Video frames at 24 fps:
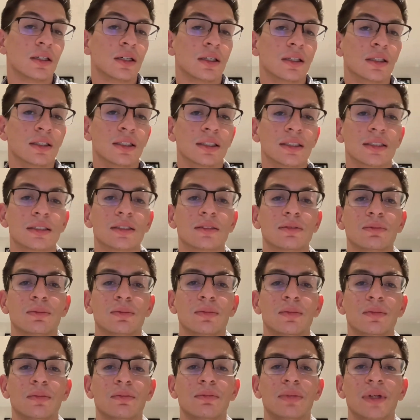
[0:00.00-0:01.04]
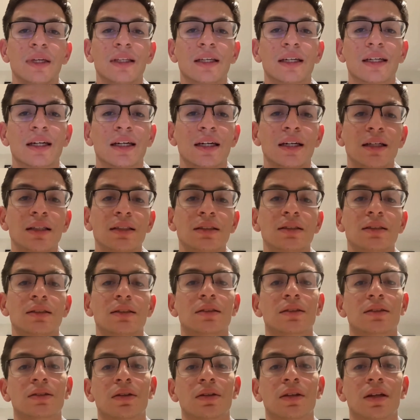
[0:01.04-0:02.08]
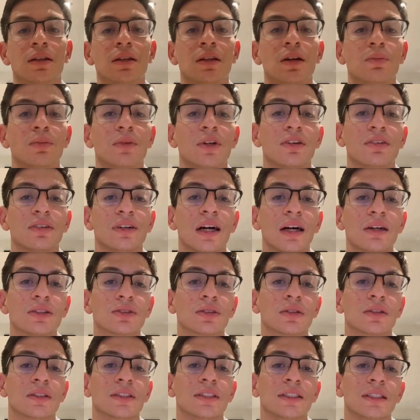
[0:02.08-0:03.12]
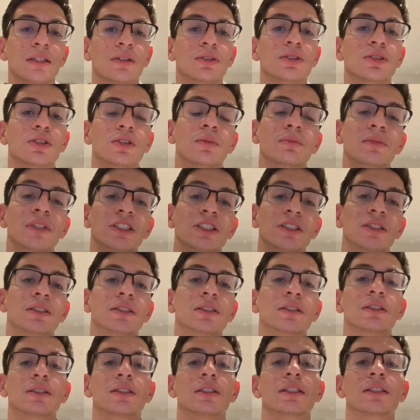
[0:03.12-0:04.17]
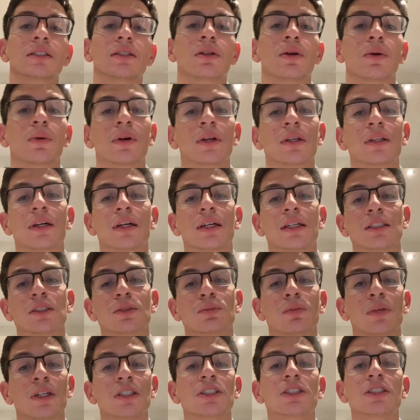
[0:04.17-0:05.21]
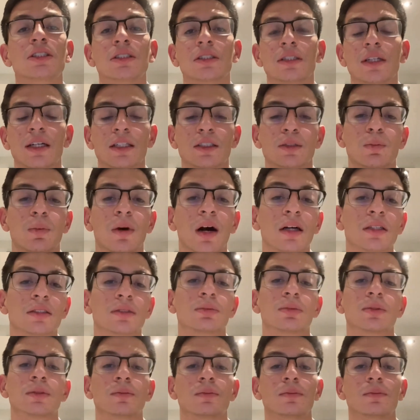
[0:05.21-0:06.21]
This be the case, so the number of household CO2 emissions is lowered as much as possible.